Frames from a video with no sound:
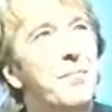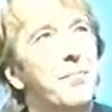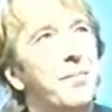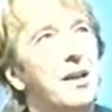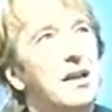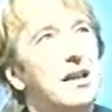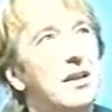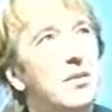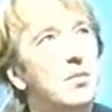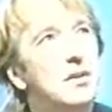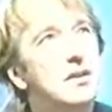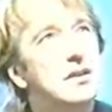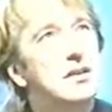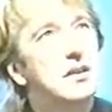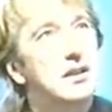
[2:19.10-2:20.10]
But there
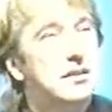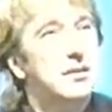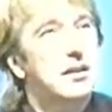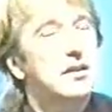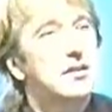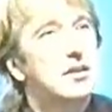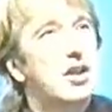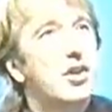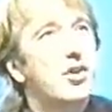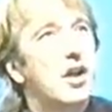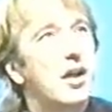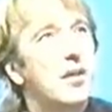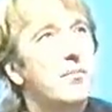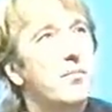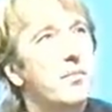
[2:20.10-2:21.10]
was
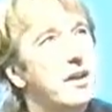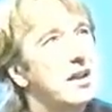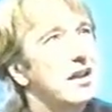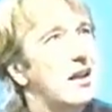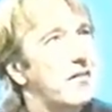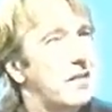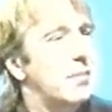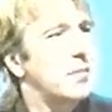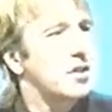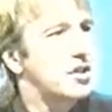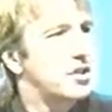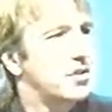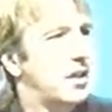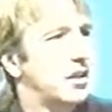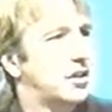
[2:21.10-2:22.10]
we didn't have that much
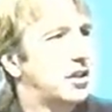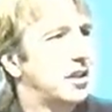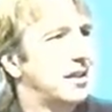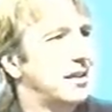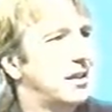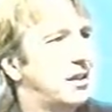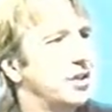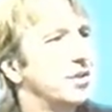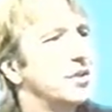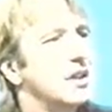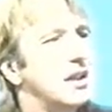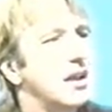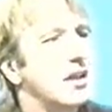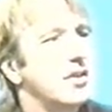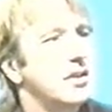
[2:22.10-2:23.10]
to actually do
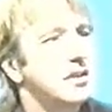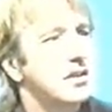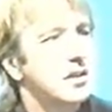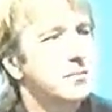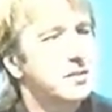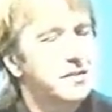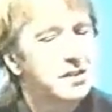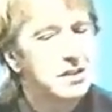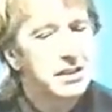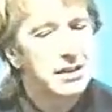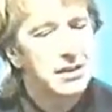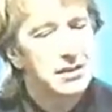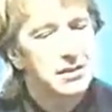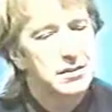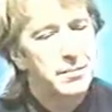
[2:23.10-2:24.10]
together in terms of
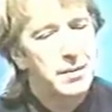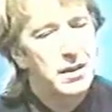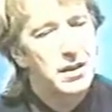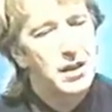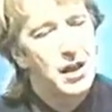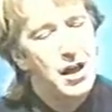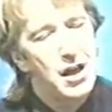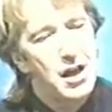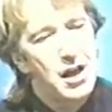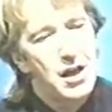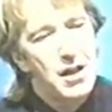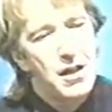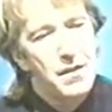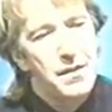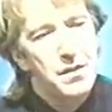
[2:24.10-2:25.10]
scenes. But
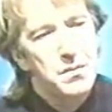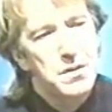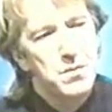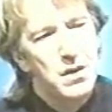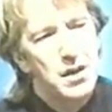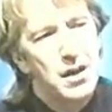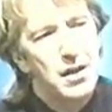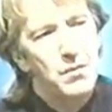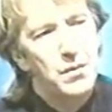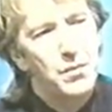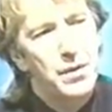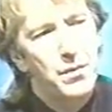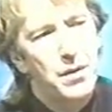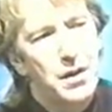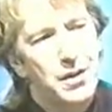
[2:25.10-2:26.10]
there was one night when
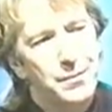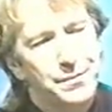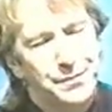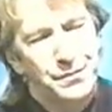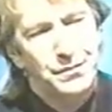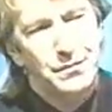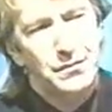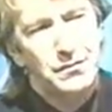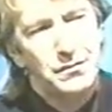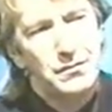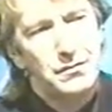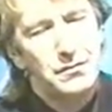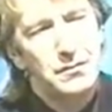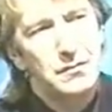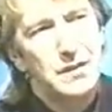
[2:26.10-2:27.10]
we were
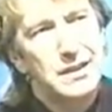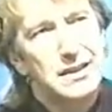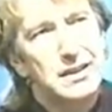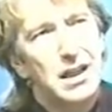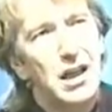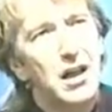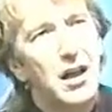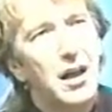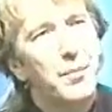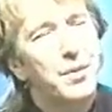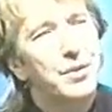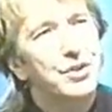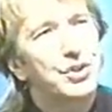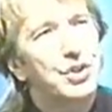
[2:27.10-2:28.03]
stuck up on